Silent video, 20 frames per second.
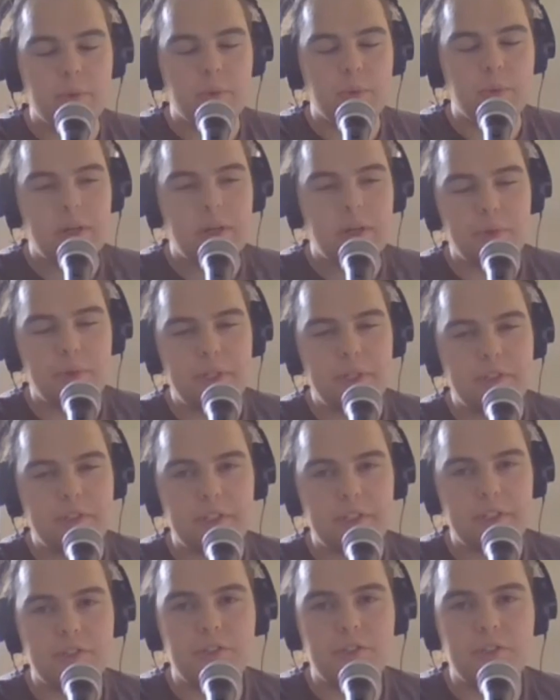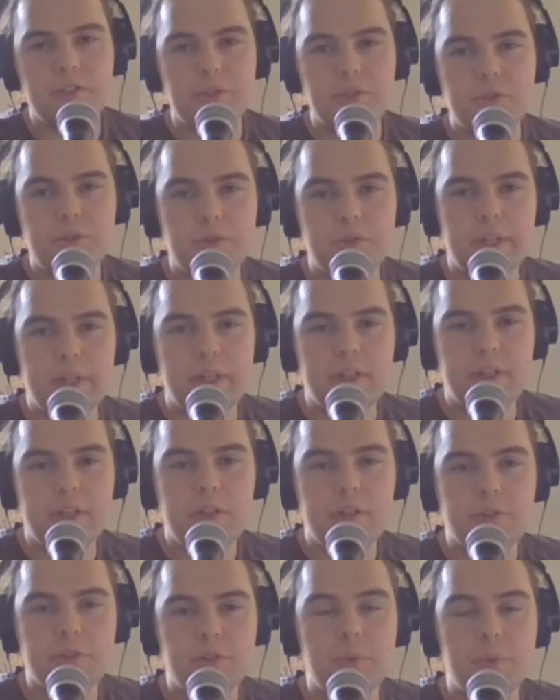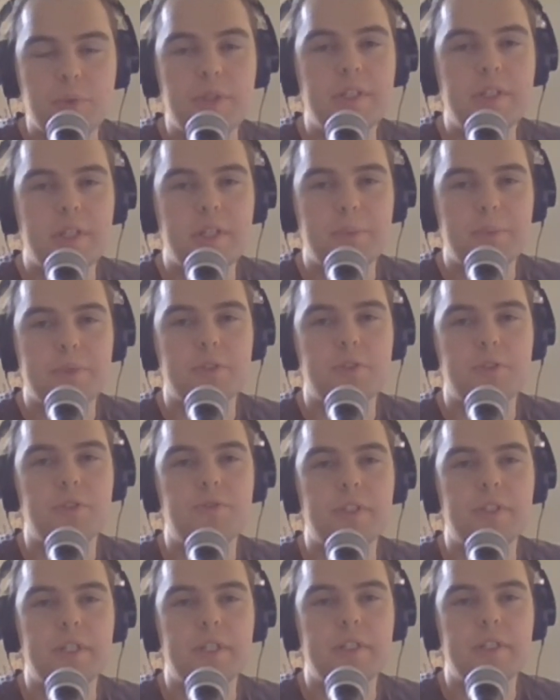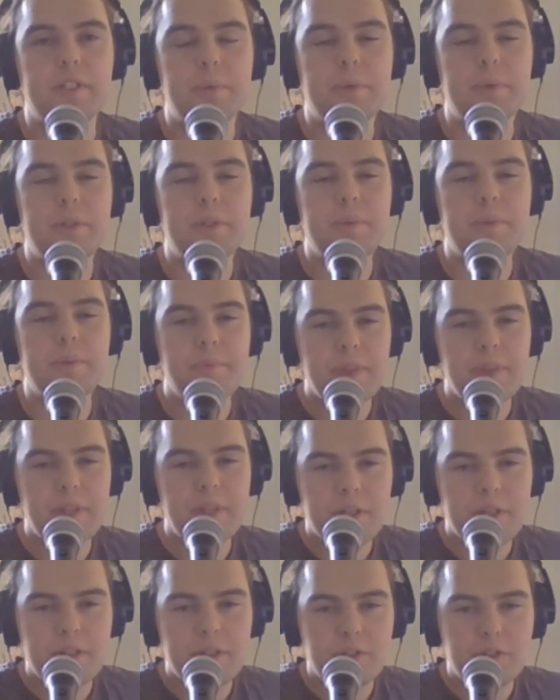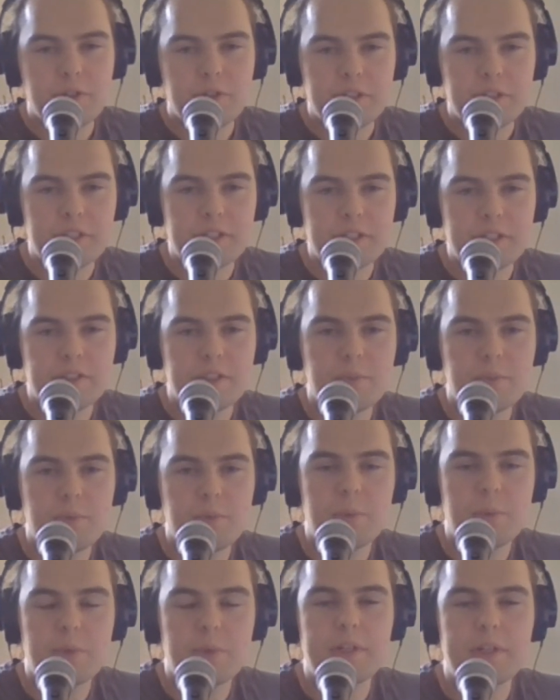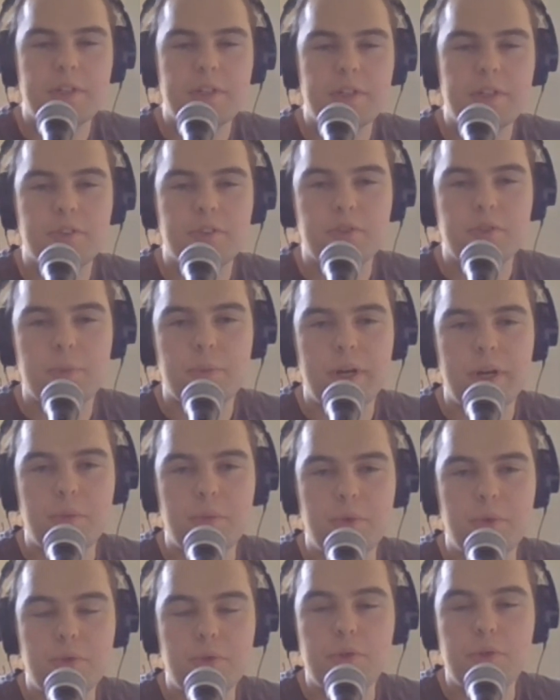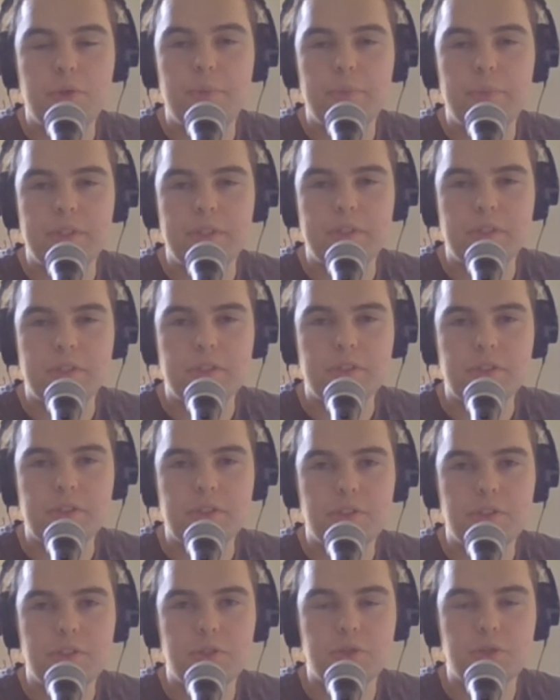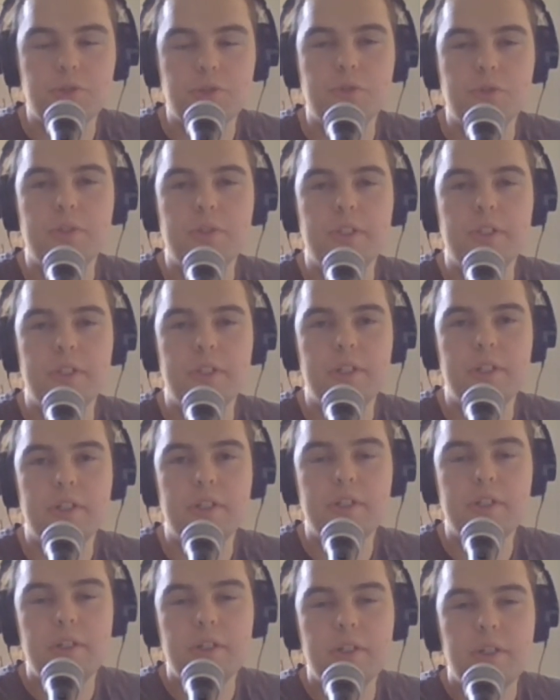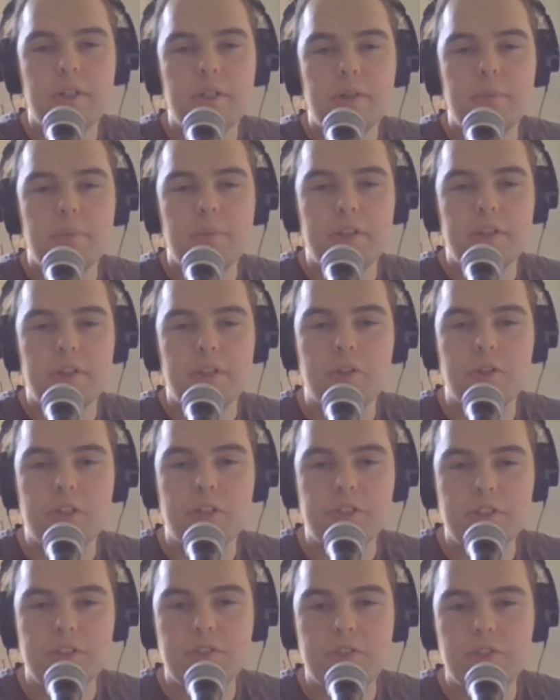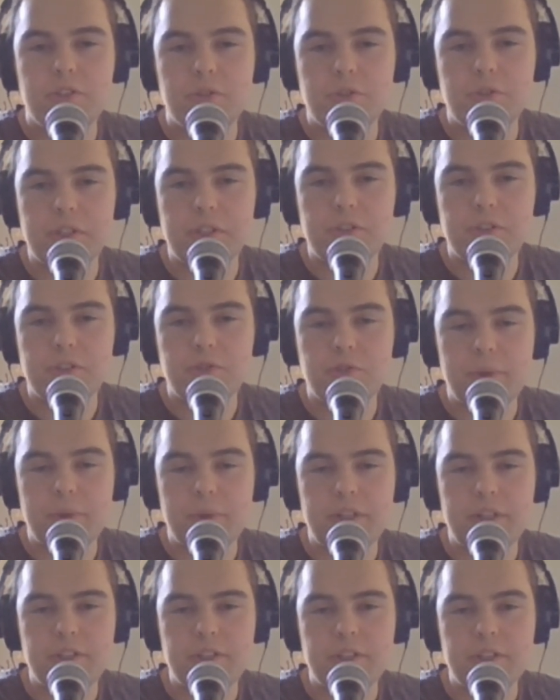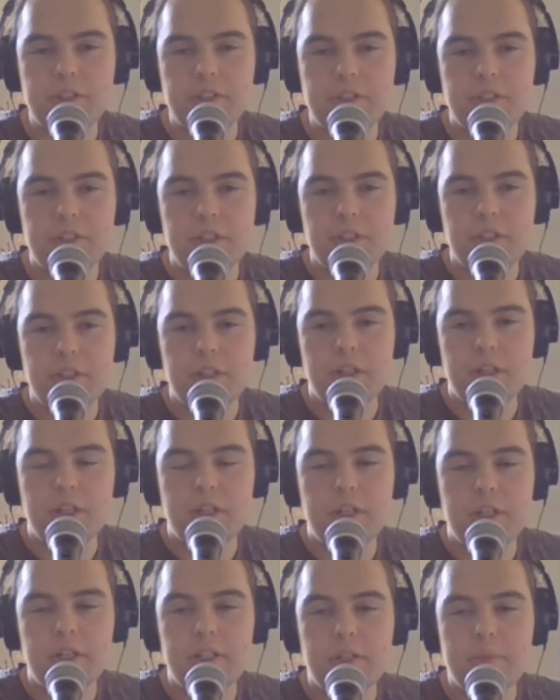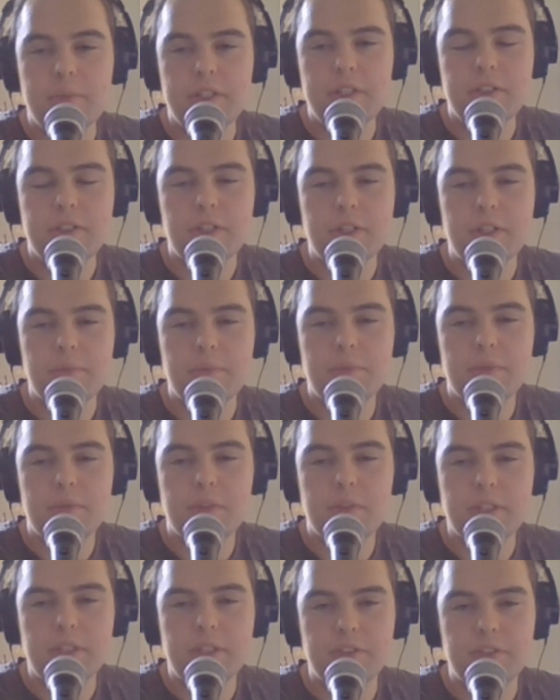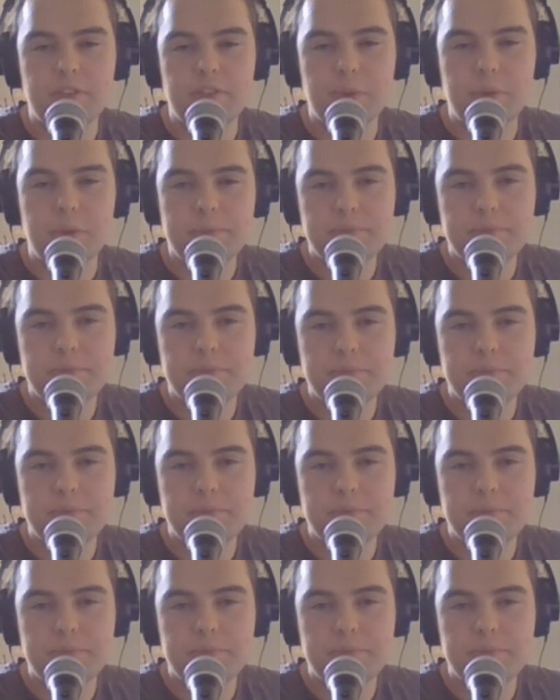well, that brings us to a close with this episode of Digging Deeper. Join us next time where we're going to talk about more business as usual methodologies using Street Manager. In the meantime, thanks everyone.